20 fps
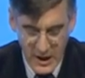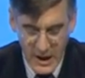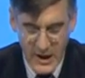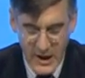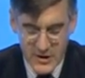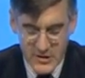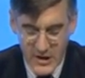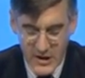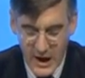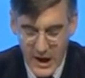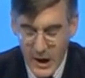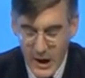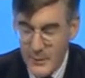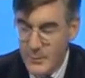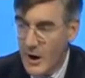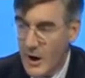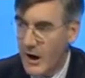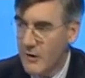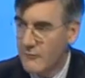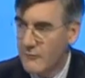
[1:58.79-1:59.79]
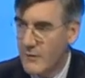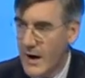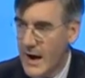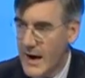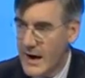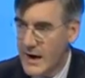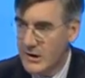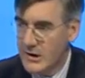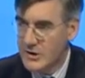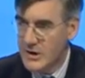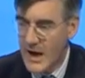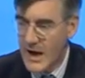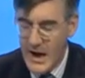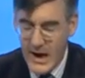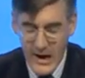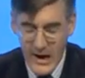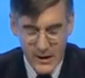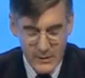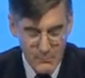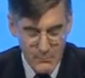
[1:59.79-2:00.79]
tied down by a
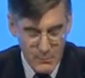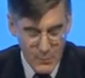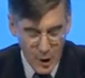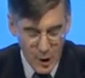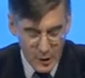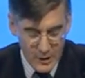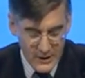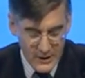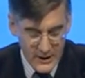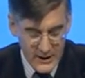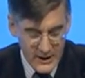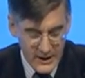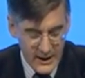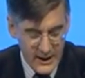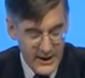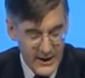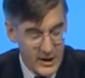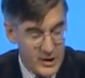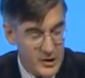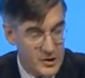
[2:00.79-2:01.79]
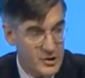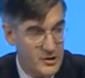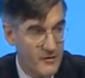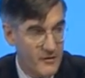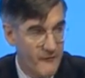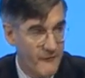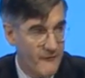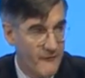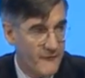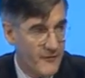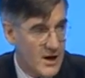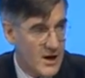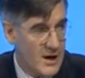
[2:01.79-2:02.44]
ragtag, motley collection of